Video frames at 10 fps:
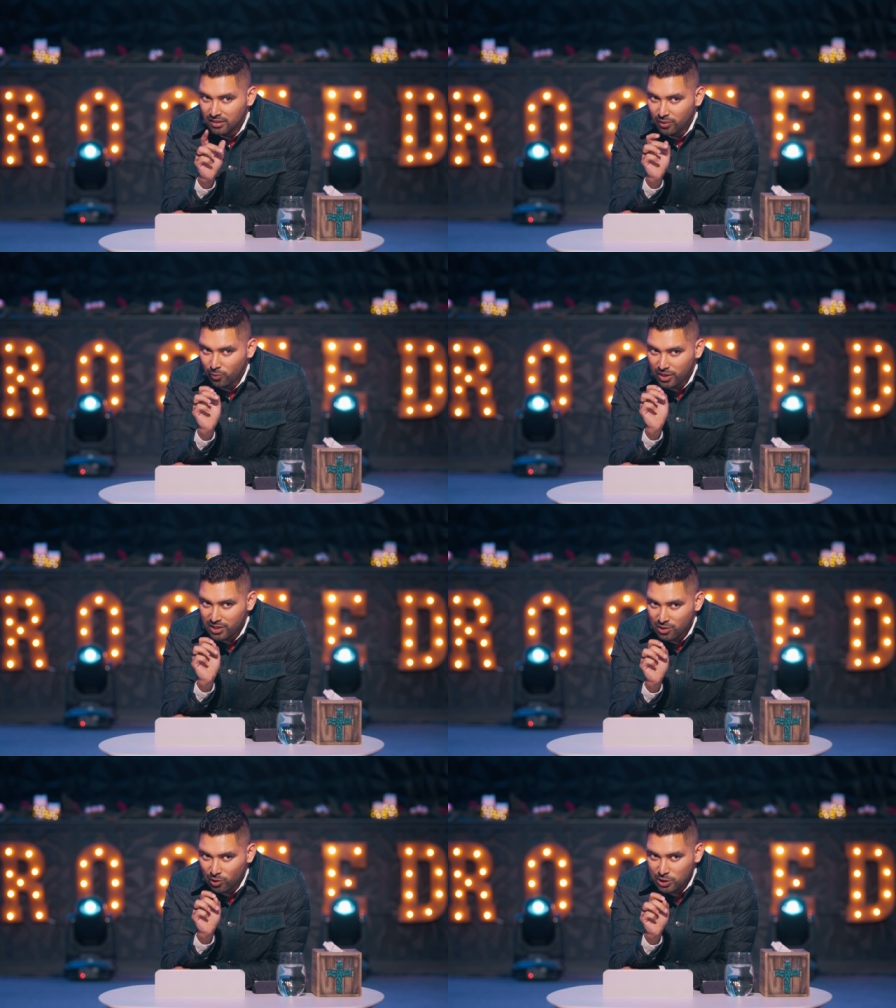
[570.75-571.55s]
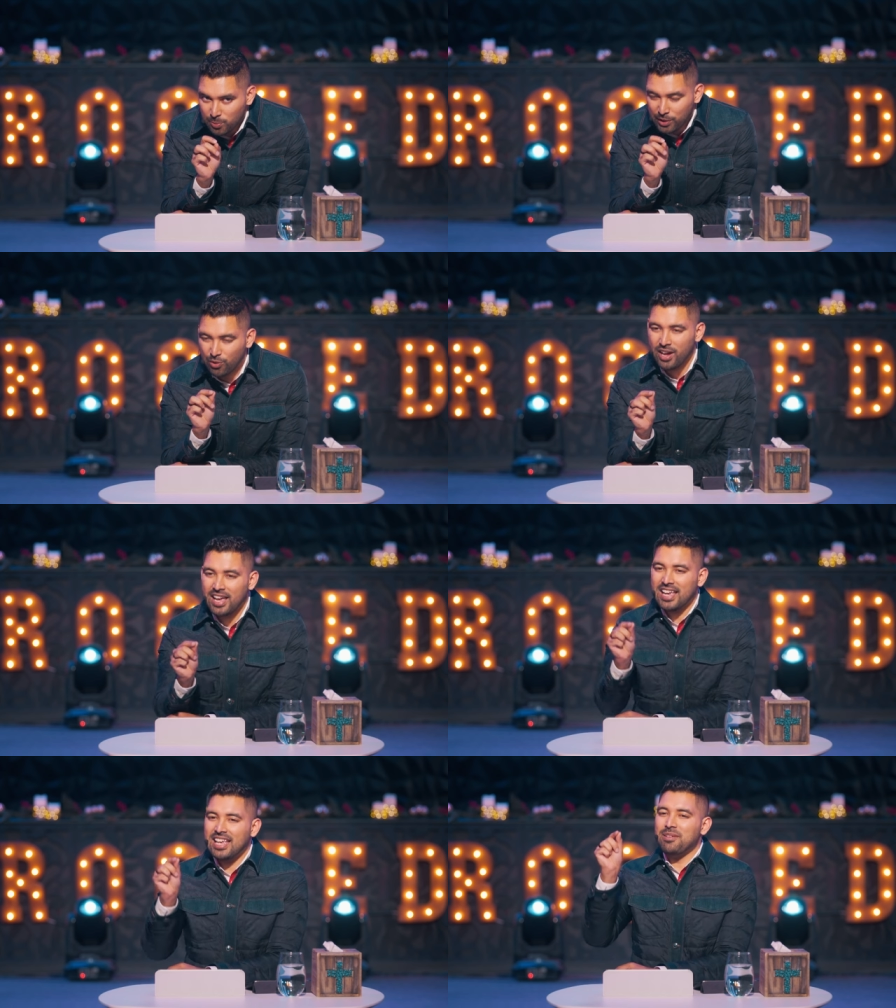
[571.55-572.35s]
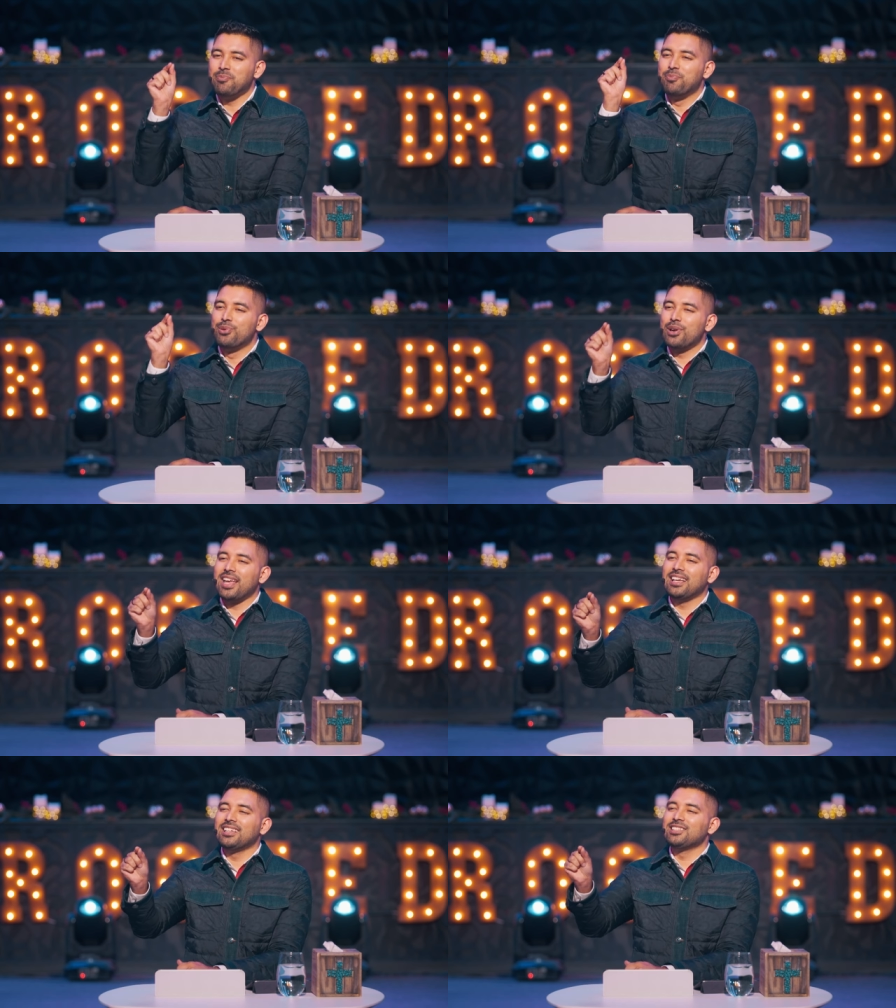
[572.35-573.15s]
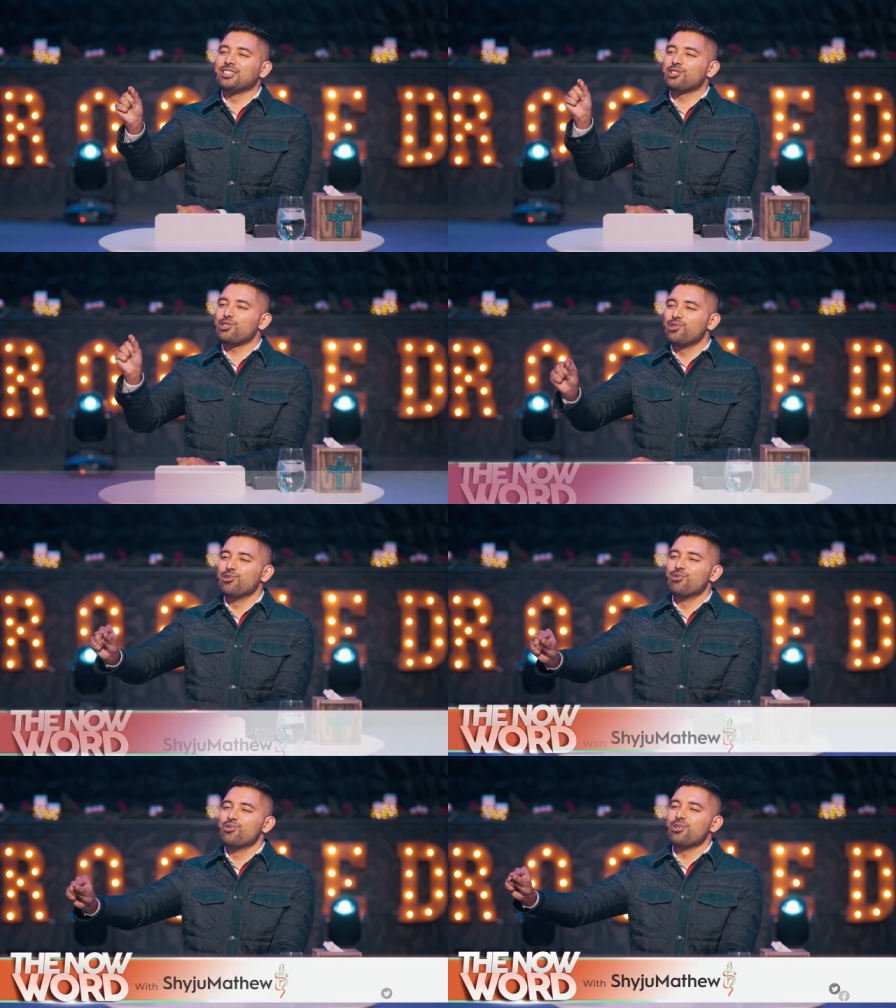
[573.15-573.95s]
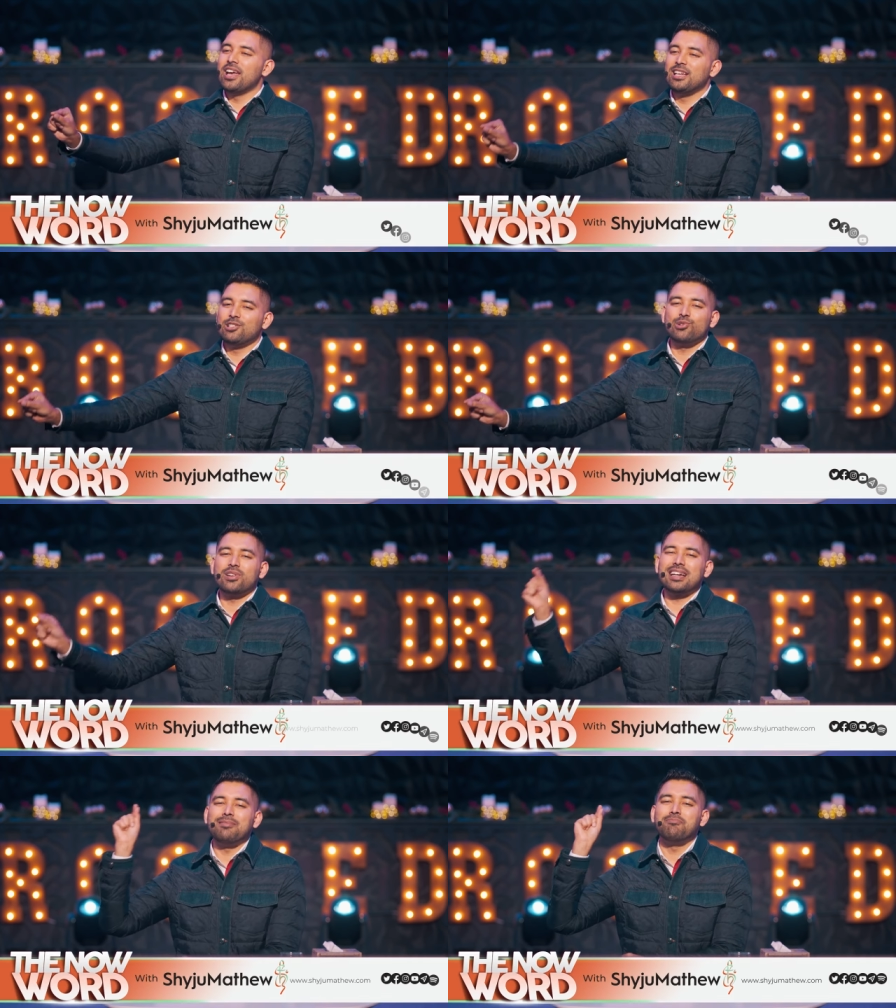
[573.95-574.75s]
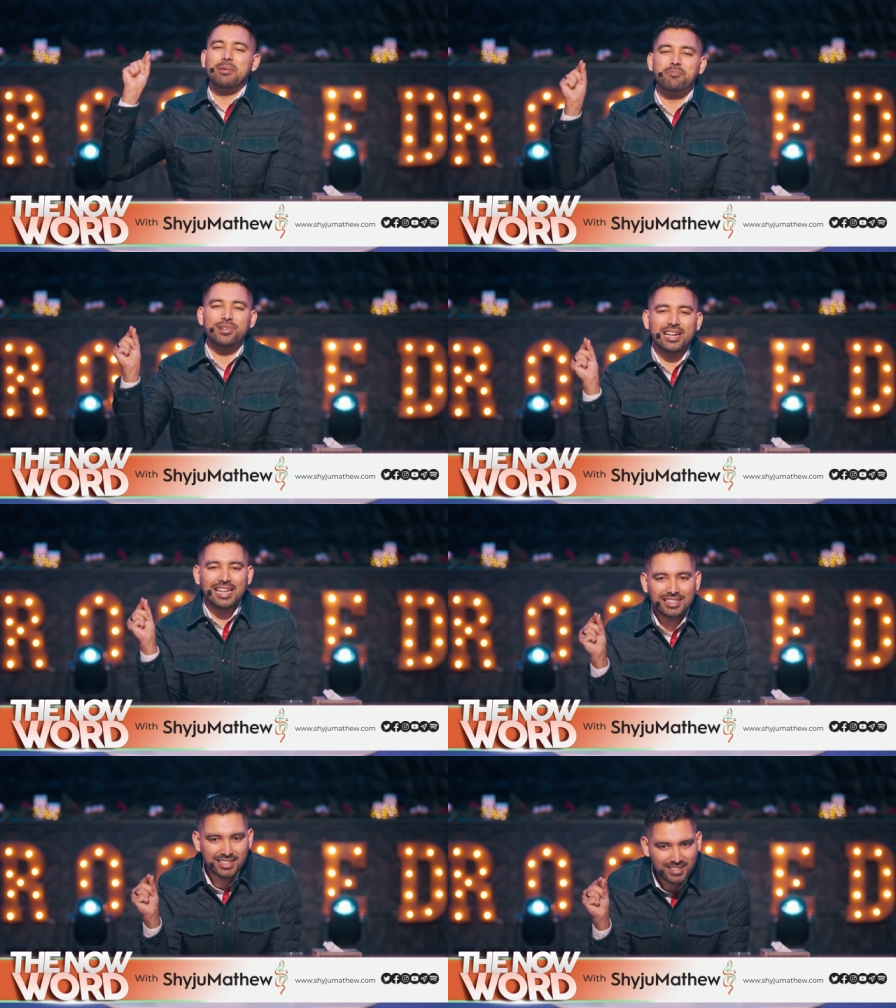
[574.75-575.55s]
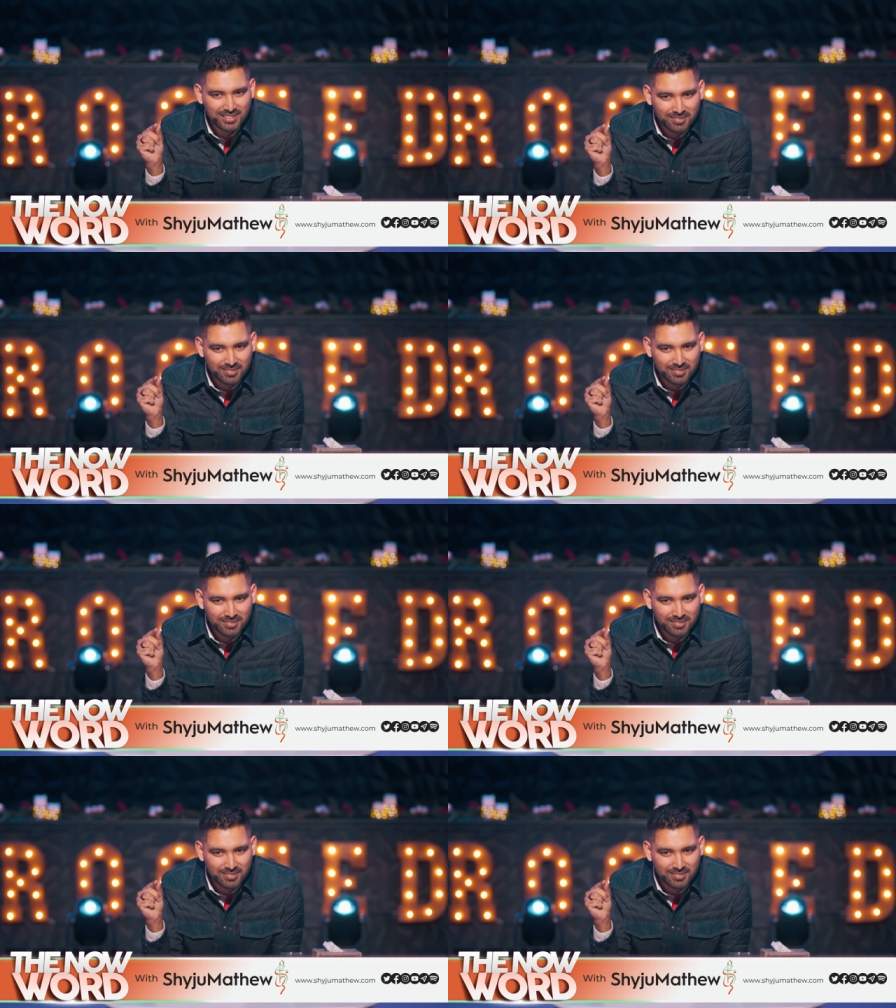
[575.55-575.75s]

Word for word: What does the Holy Spirit do? He brings you into remembrance.